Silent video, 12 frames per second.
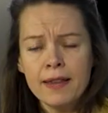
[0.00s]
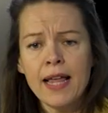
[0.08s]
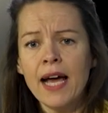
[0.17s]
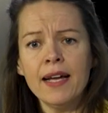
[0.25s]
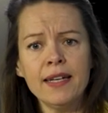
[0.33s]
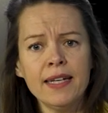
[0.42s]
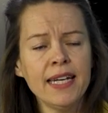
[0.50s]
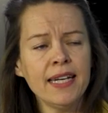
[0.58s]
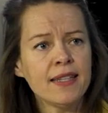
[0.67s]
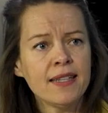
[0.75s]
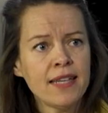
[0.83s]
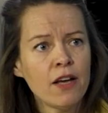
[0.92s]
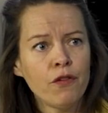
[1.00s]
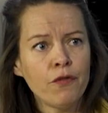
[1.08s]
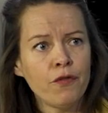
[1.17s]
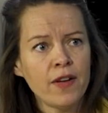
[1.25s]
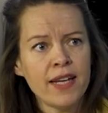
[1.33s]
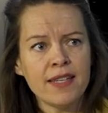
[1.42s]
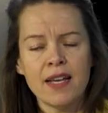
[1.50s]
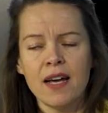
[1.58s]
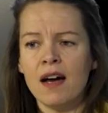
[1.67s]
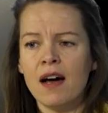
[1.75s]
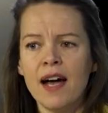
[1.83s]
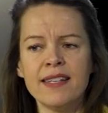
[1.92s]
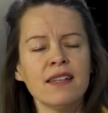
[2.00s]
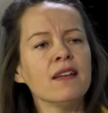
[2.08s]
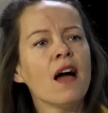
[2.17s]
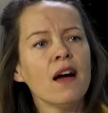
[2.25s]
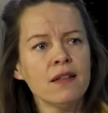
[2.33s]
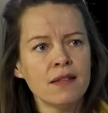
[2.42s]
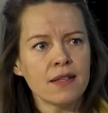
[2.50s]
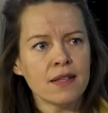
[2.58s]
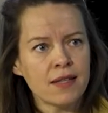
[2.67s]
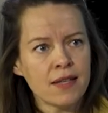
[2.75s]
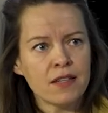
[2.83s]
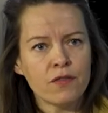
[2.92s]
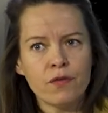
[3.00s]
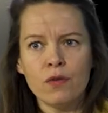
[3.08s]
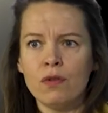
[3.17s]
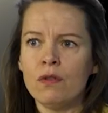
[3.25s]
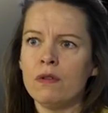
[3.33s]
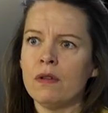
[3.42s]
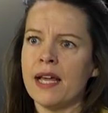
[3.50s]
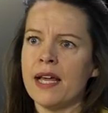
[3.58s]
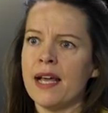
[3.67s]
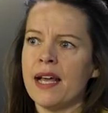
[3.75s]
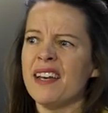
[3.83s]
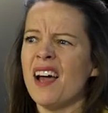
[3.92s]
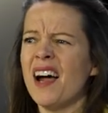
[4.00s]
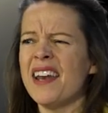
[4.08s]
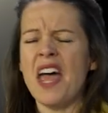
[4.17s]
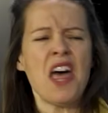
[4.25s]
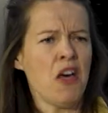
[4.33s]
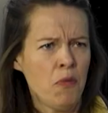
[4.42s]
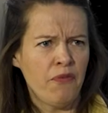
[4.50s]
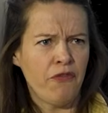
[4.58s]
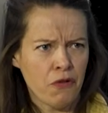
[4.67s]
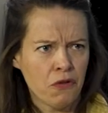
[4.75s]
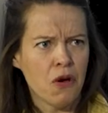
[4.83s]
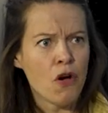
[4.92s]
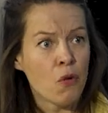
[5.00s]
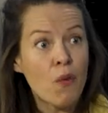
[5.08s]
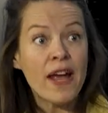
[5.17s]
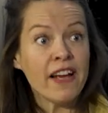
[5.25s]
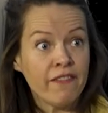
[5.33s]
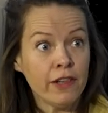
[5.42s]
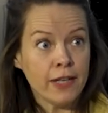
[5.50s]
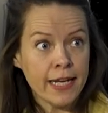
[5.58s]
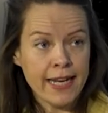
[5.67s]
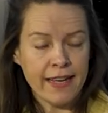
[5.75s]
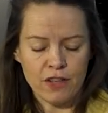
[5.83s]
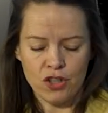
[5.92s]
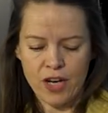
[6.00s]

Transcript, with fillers: that in itself is, a, is an unsuccessful uh, and unhelpful way of looking at the